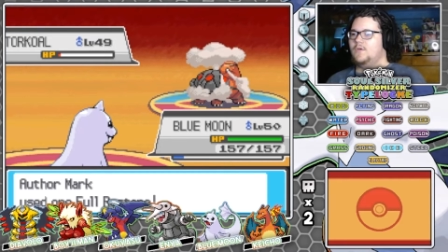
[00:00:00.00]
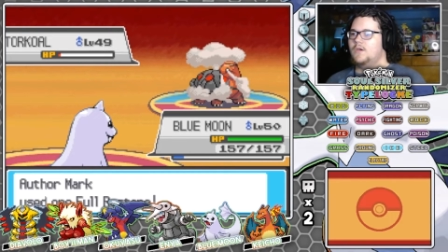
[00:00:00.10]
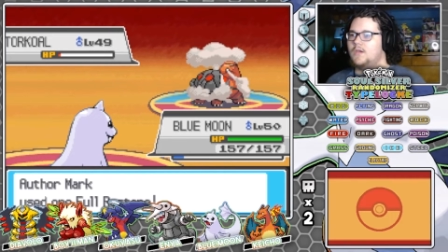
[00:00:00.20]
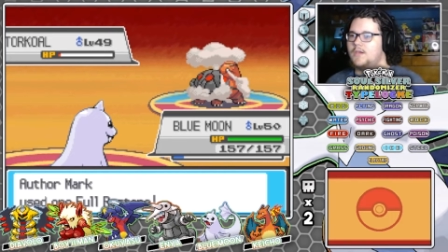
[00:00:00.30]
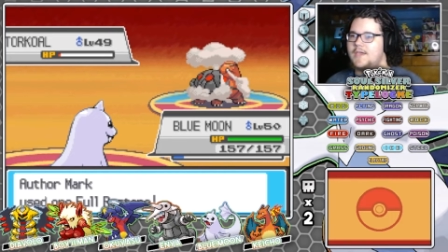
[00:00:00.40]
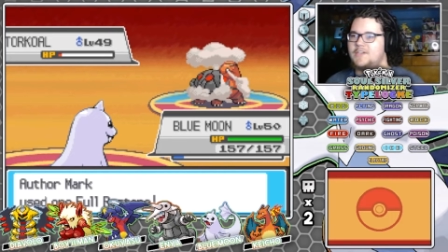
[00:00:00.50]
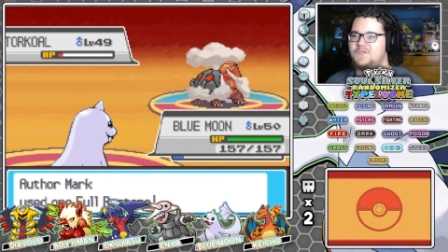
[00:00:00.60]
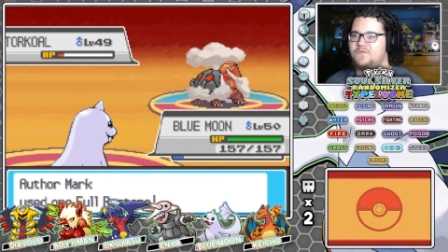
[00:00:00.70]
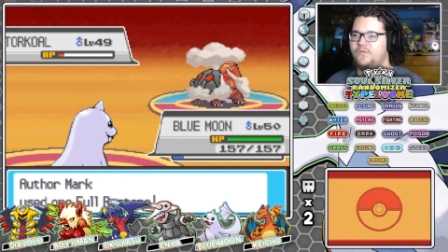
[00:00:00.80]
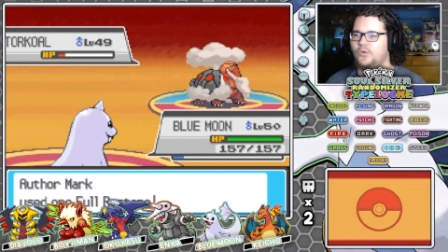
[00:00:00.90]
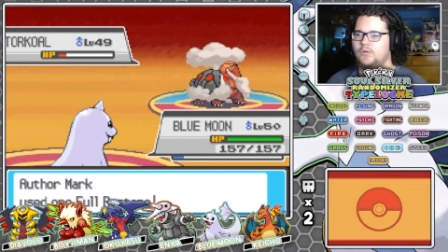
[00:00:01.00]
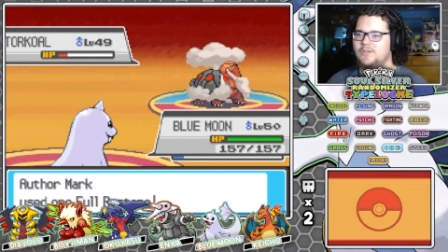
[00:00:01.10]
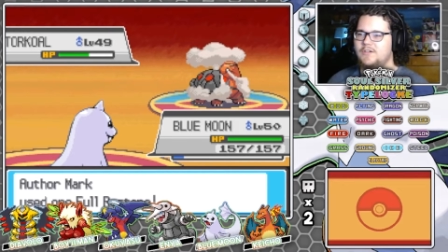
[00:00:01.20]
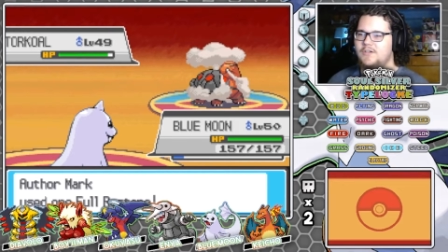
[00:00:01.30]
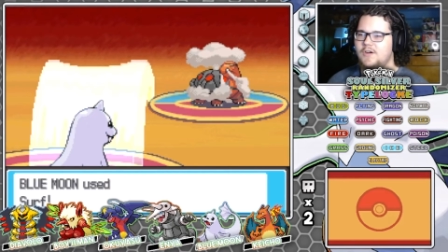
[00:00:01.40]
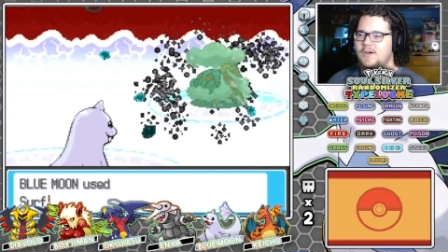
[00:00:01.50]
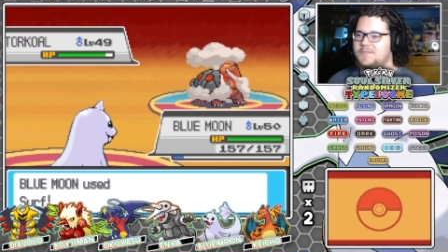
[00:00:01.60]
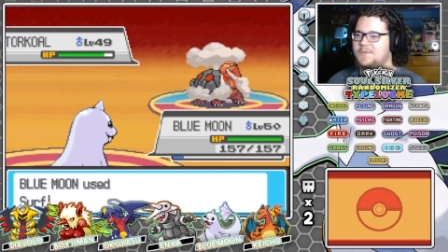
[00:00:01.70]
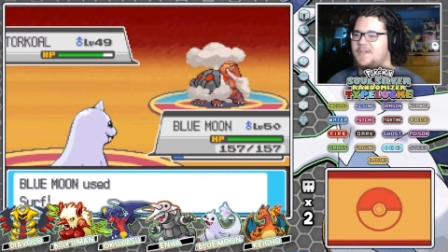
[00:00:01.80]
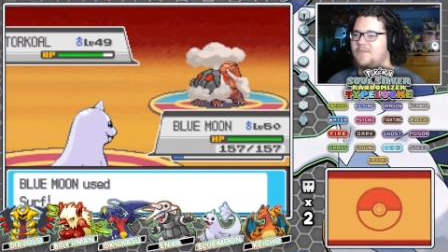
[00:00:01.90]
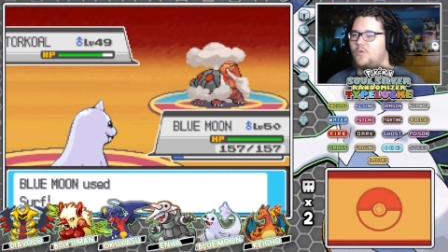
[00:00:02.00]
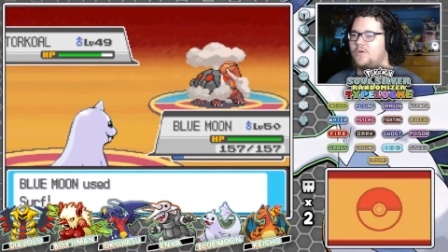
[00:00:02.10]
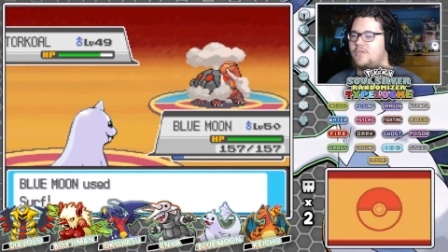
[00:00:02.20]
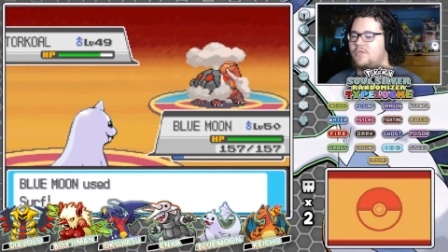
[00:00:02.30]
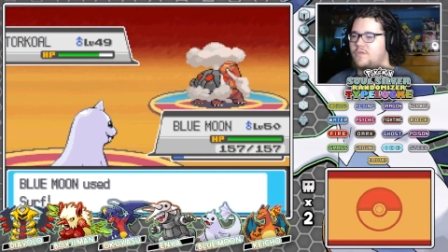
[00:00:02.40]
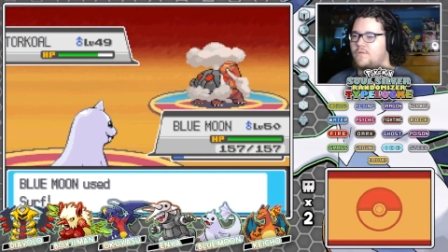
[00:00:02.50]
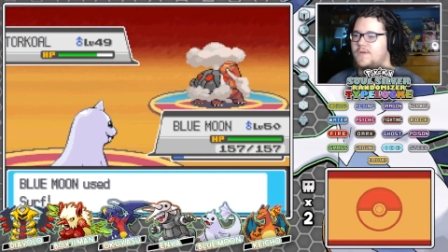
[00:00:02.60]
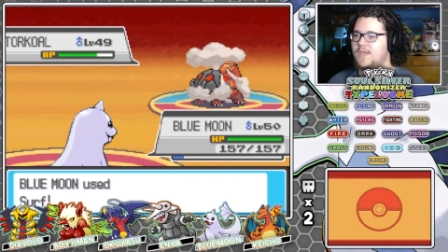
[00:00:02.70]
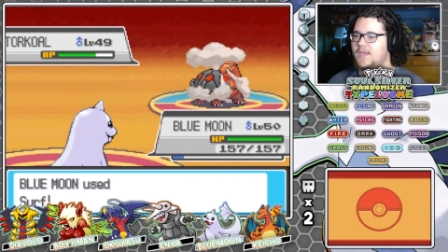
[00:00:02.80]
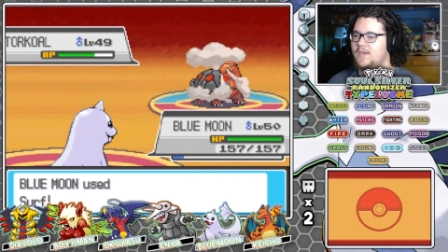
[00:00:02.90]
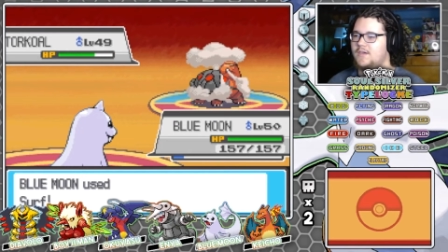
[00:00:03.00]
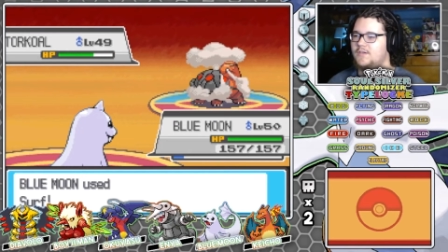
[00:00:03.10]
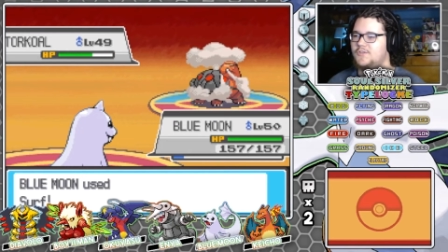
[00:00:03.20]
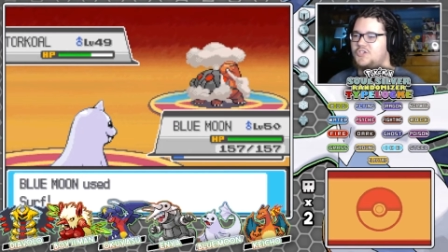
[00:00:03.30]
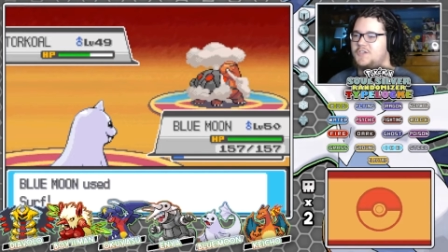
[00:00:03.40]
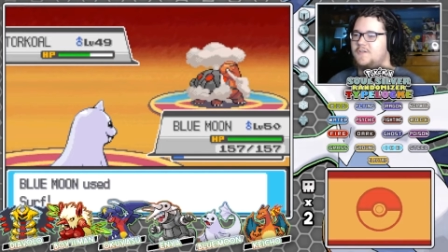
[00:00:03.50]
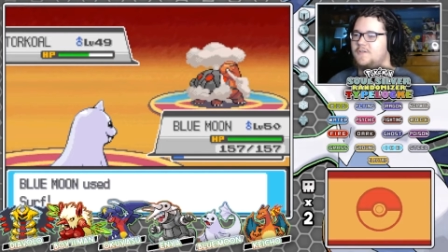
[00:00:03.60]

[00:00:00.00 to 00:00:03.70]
He has 4? You're not supposed to have more than 3. Cheater.